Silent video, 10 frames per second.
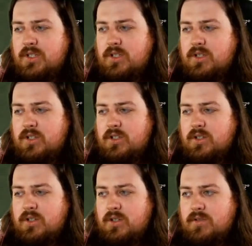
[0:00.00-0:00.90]

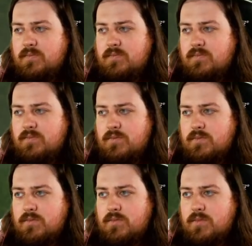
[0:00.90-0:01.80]
No one is speaking in this clip.